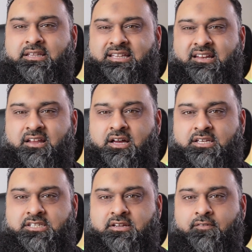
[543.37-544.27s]
the
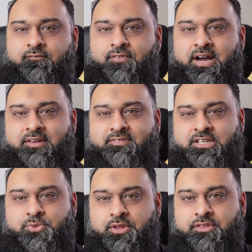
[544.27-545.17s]
last 5
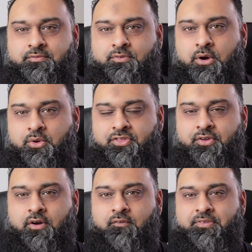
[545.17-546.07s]
years worth of growth
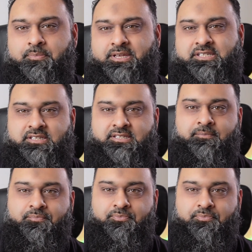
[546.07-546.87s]
of the business.